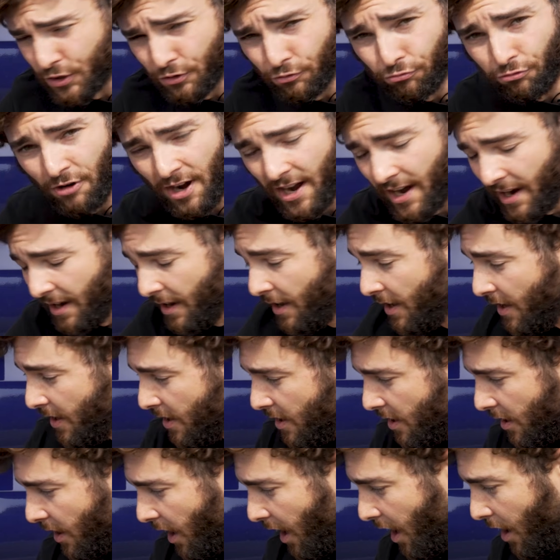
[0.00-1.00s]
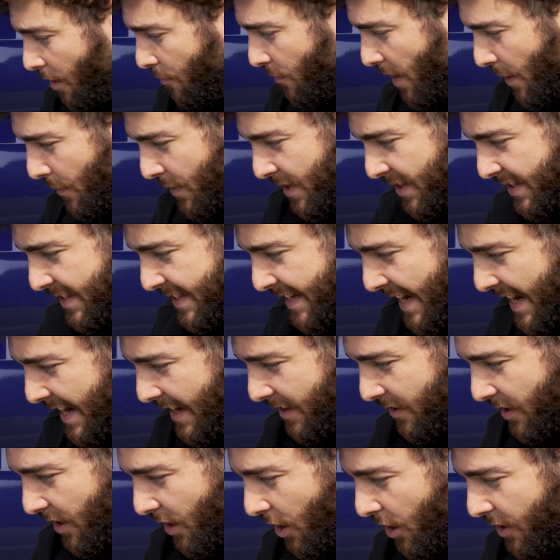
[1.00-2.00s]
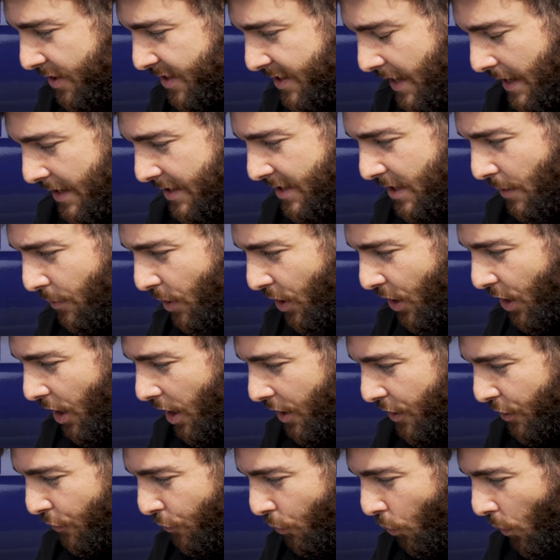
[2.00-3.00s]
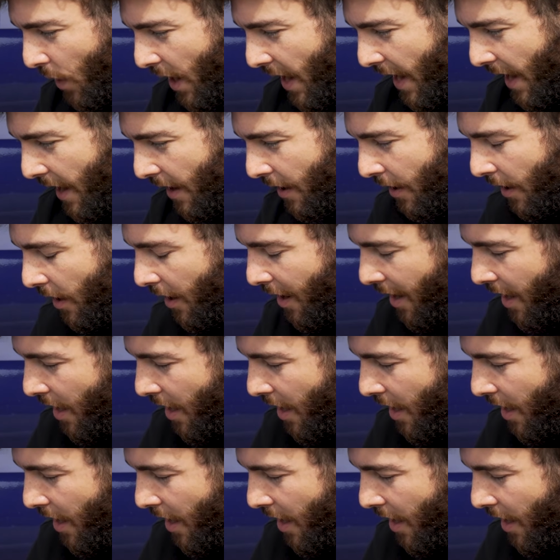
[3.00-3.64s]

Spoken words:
to rear, and we're seeing the similar kind of wear,